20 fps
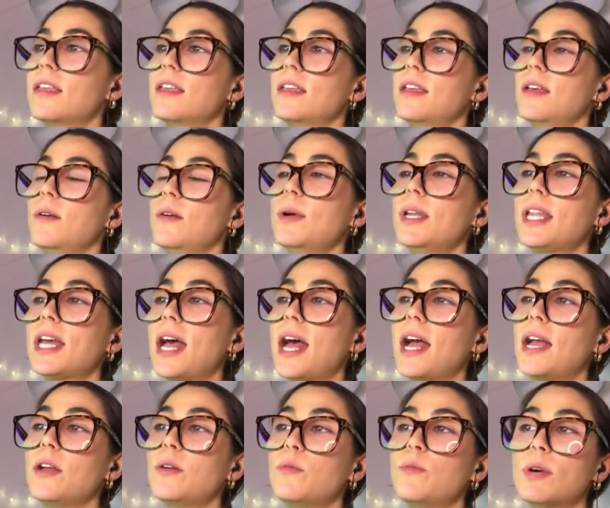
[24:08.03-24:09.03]
When
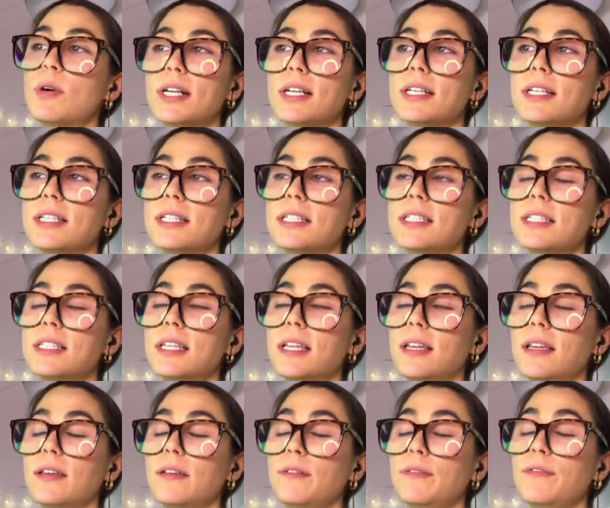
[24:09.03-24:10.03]
I was
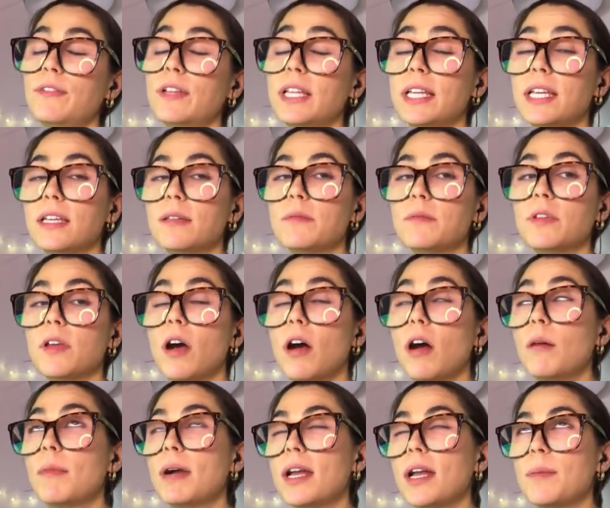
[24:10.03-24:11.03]
filling in all
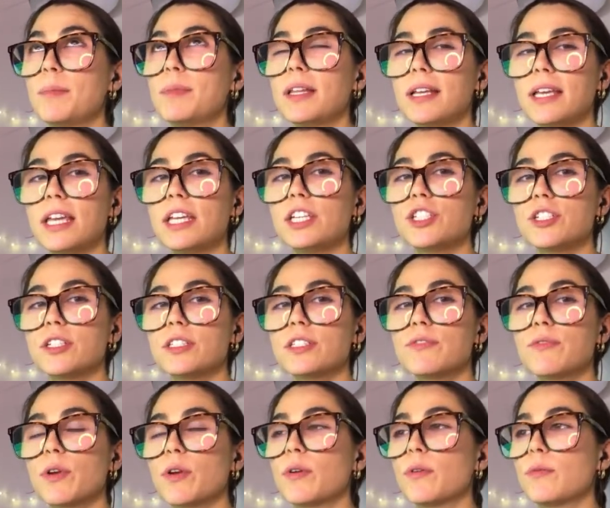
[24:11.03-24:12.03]
my applications
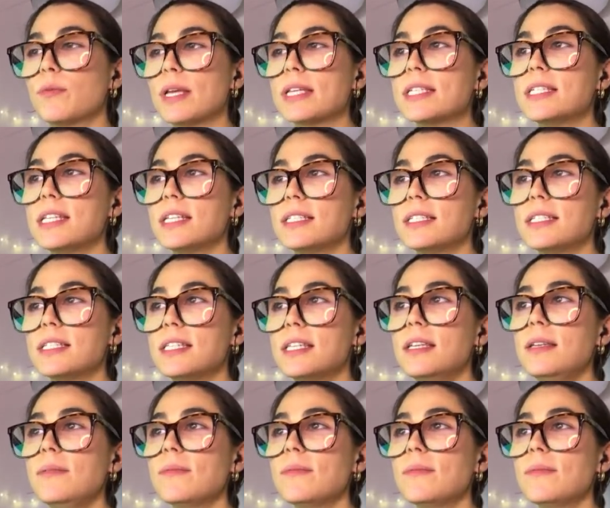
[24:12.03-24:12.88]
for residency,